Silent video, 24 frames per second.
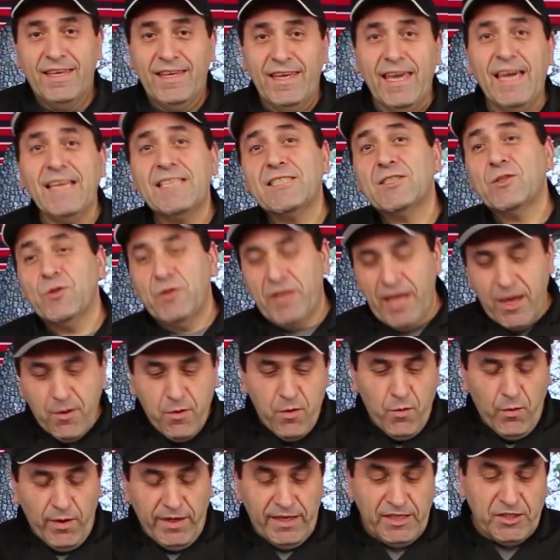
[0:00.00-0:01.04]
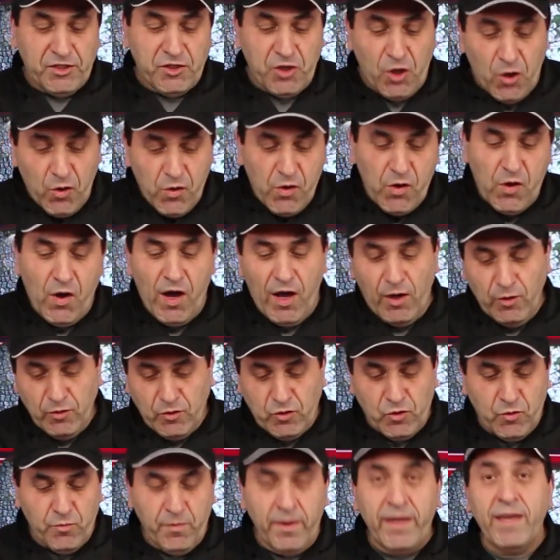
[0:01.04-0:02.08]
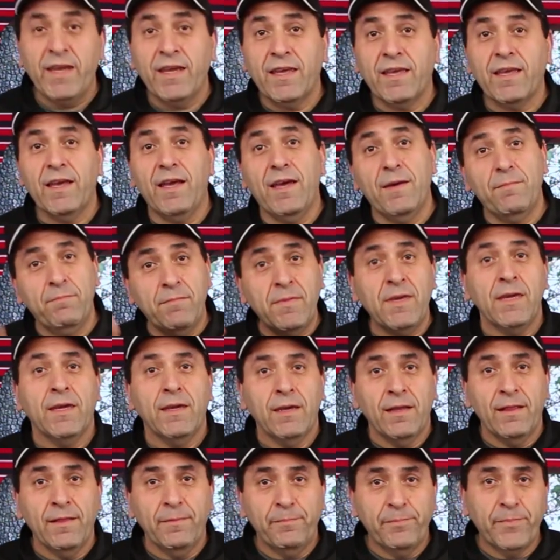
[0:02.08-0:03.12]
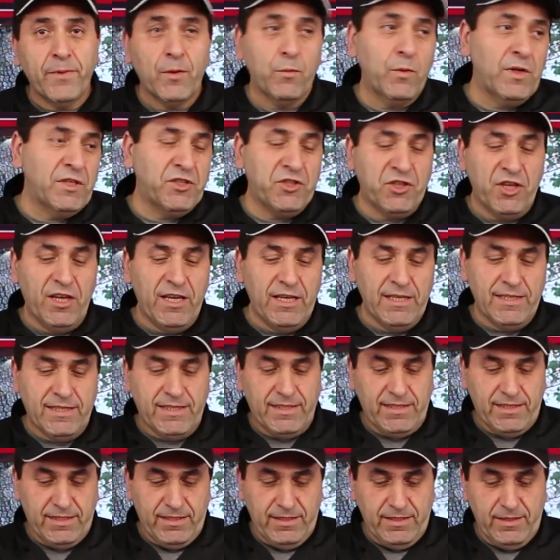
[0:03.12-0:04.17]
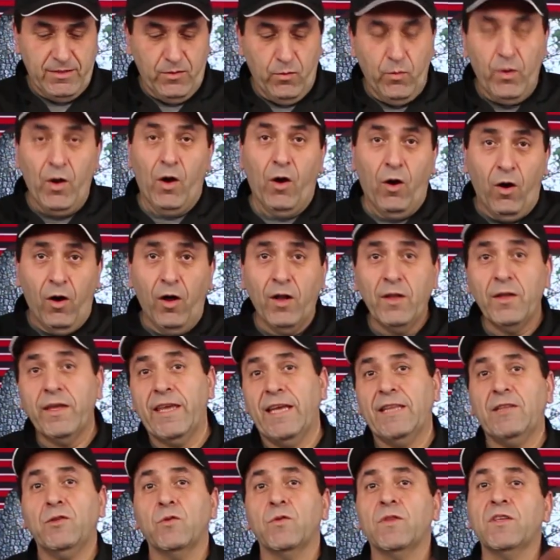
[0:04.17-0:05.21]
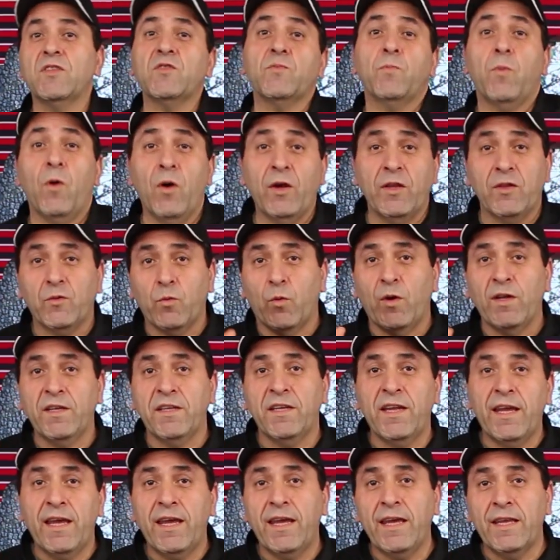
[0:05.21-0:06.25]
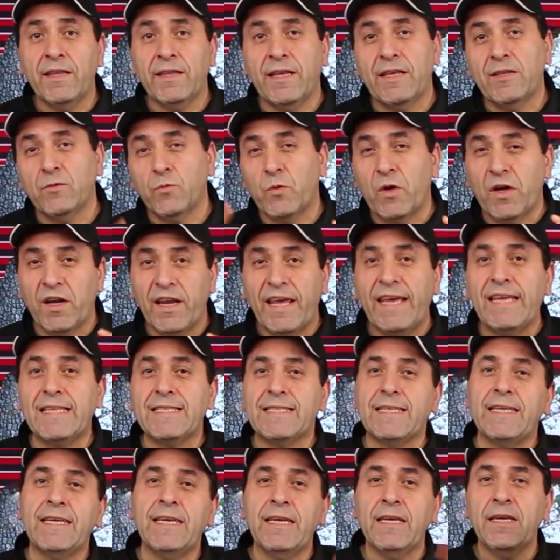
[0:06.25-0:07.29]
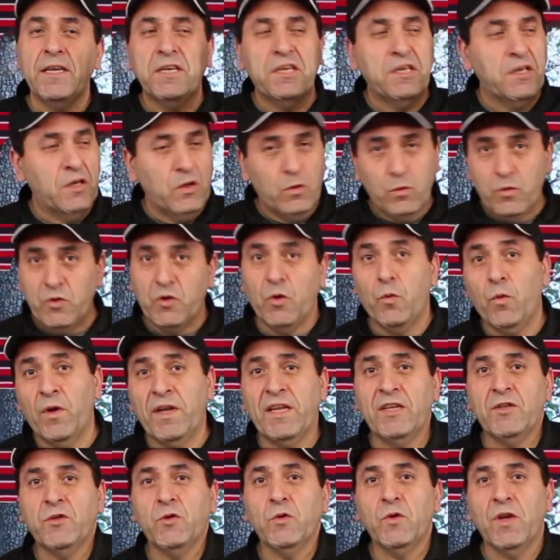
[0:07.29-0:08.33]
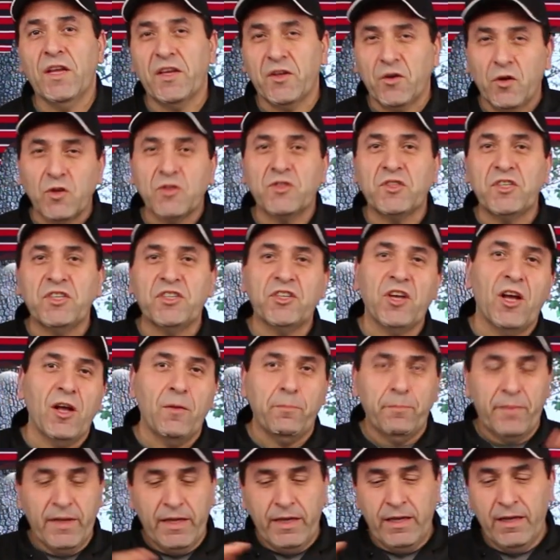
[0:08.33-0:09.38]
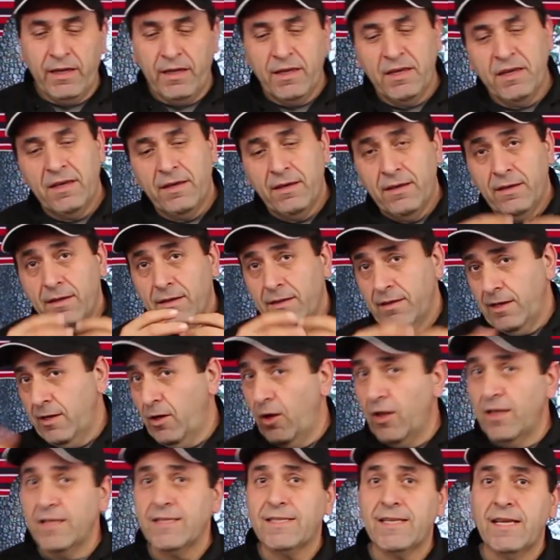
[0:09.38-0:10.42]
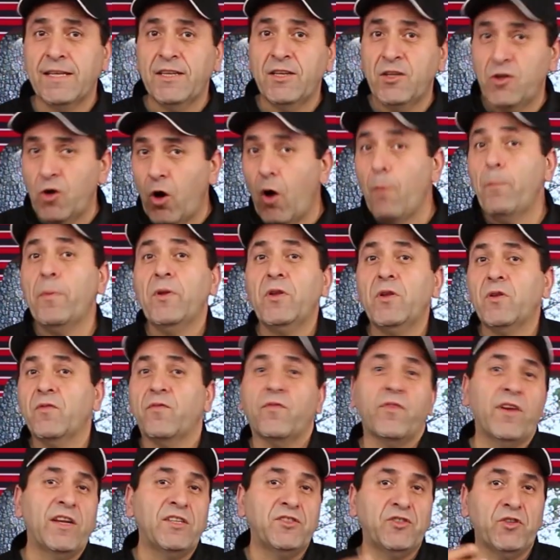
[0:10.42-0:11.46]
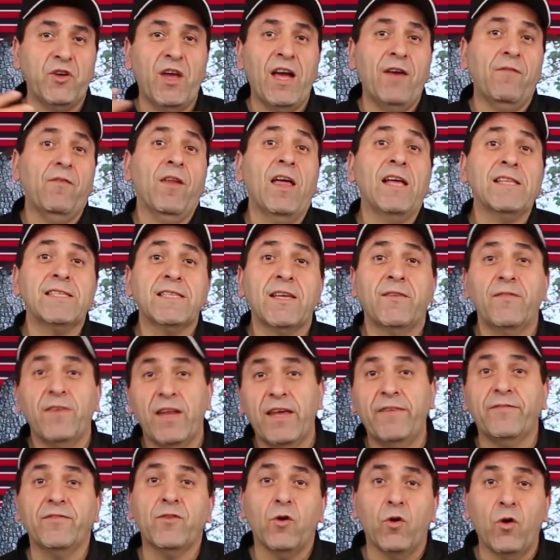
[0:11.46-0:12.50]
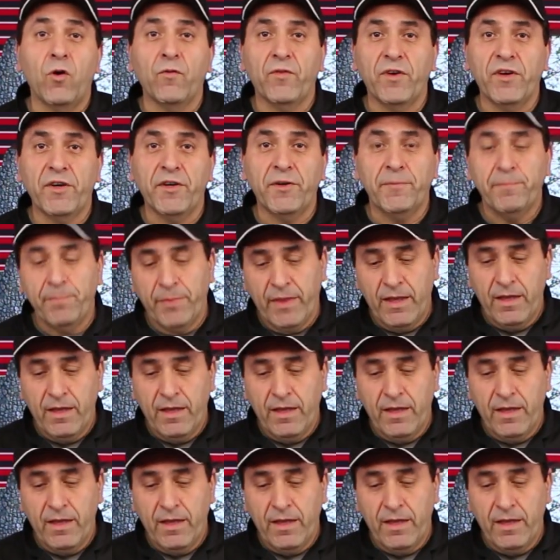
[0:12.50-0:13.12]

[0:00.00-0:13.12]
Yes, today we want to show you how to make a meal, which is, we all get to this point one day, then we're lazy, we don't want to do a grocery shopping, then all of a sudden you open your fridge, you have lots of leftover,